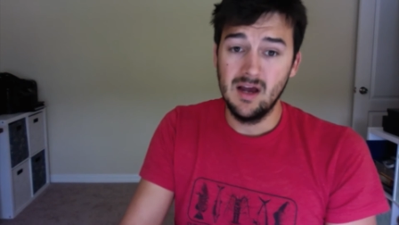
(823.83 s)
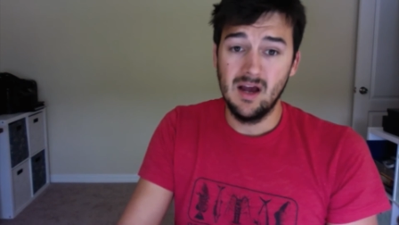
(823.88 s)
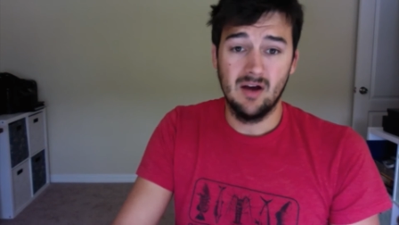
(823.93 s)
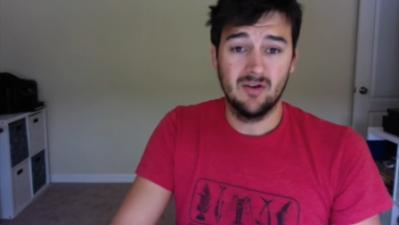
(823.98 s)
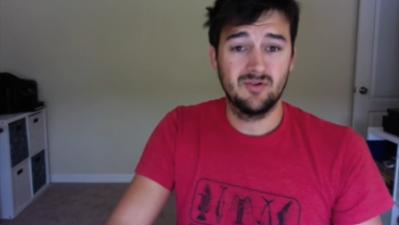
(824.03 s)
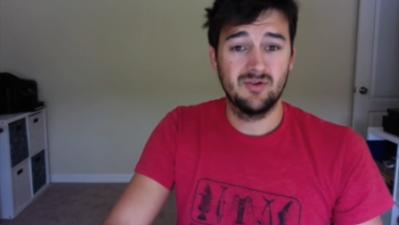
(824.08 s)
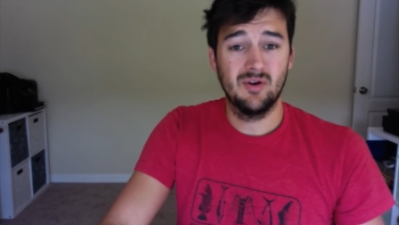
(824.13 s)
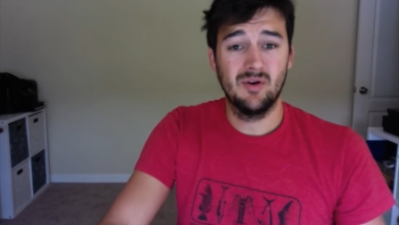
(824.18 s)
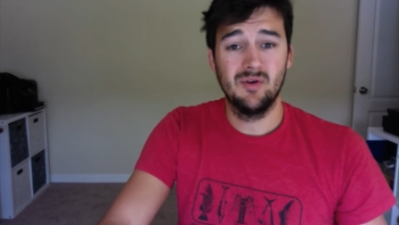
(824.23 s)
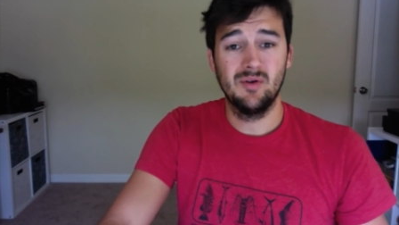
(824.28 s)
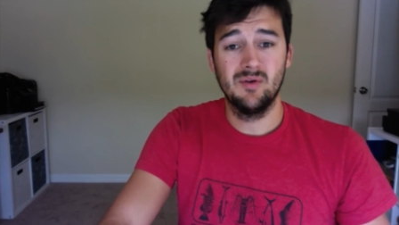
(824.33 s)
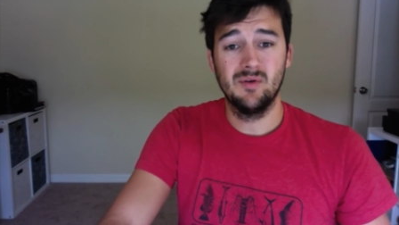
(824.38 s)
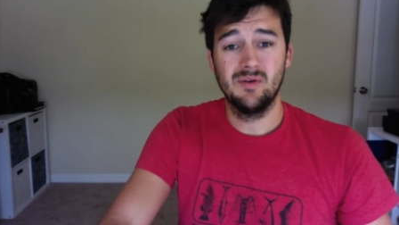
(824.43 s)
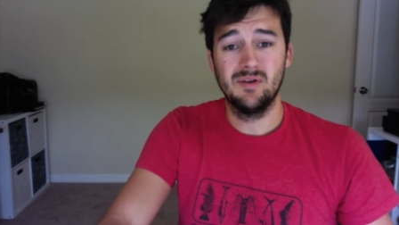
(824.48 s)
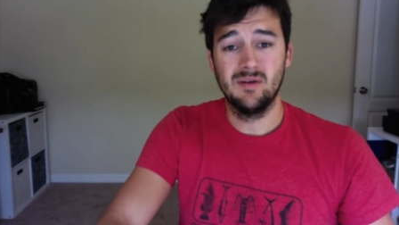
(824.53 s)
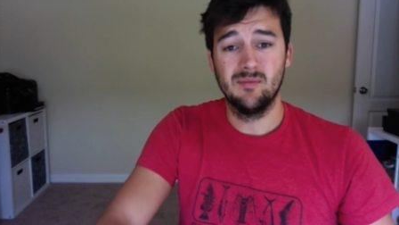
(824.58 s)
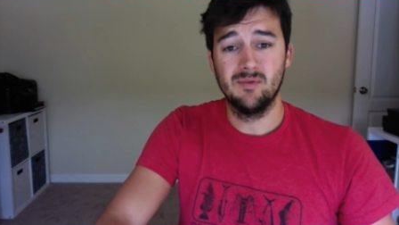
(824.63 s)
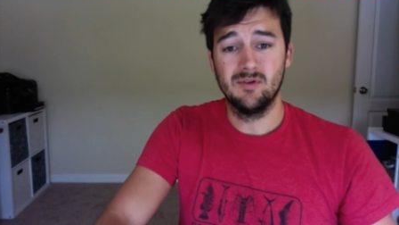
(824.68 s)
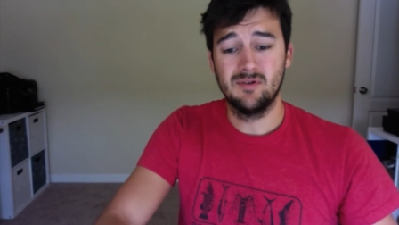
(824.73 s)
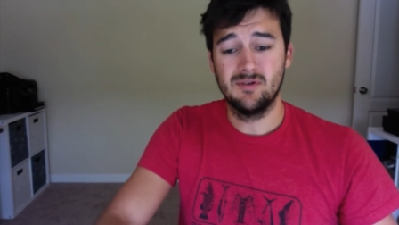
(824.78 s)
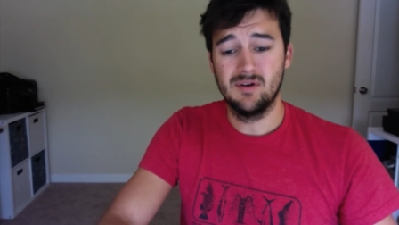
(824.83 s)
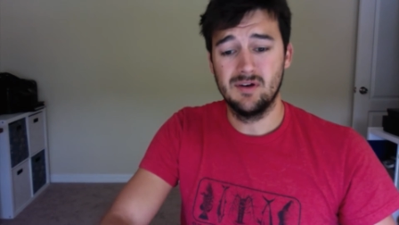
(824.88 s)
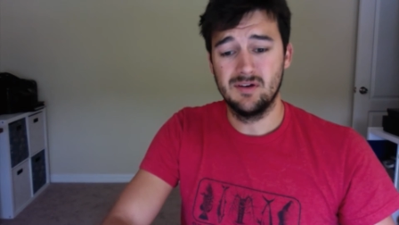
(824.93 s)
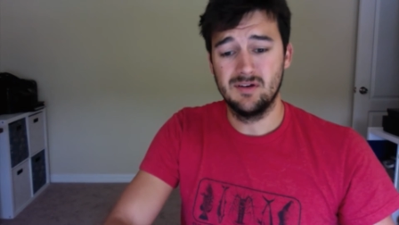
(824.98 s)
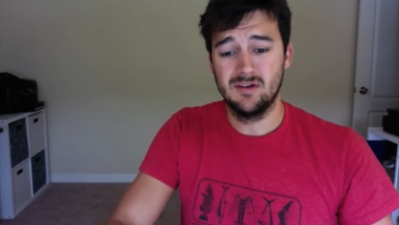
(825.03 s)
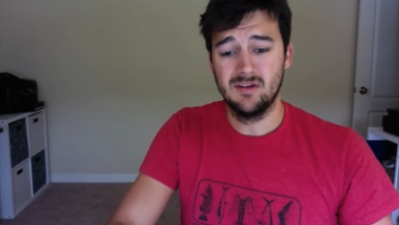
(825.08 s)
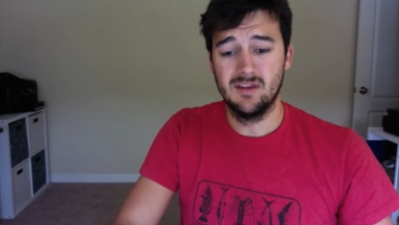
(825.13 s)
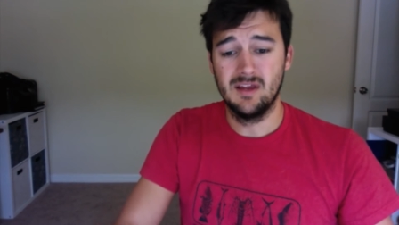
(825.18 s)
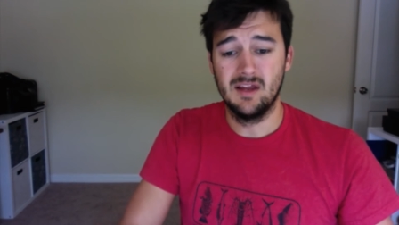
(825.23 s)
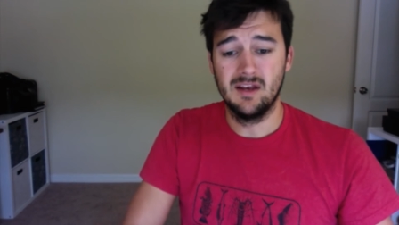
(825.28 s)
I'll show you a
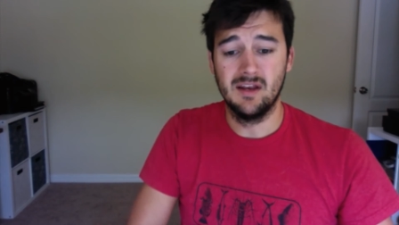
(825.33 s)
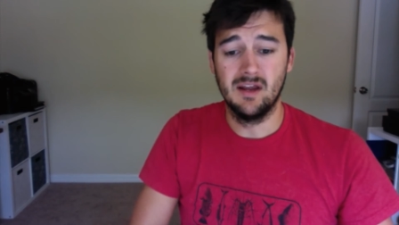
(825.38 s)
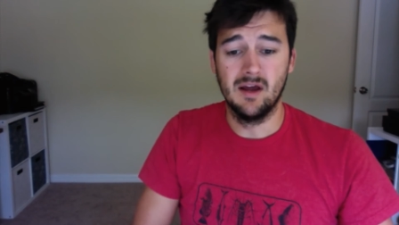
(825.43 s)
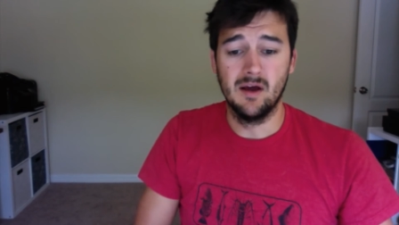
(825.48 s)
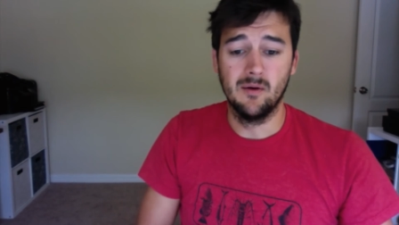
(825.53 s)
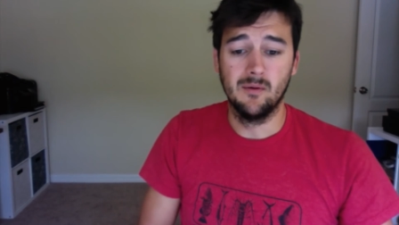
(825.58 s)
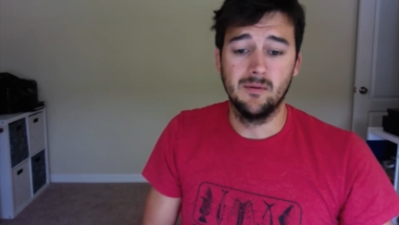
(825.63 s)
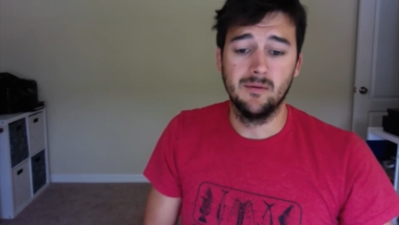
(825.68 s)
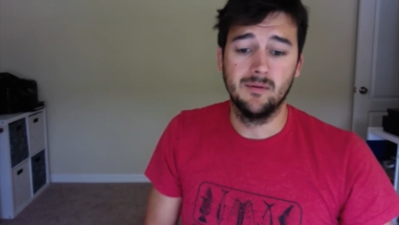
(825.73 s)
demonstration of that now.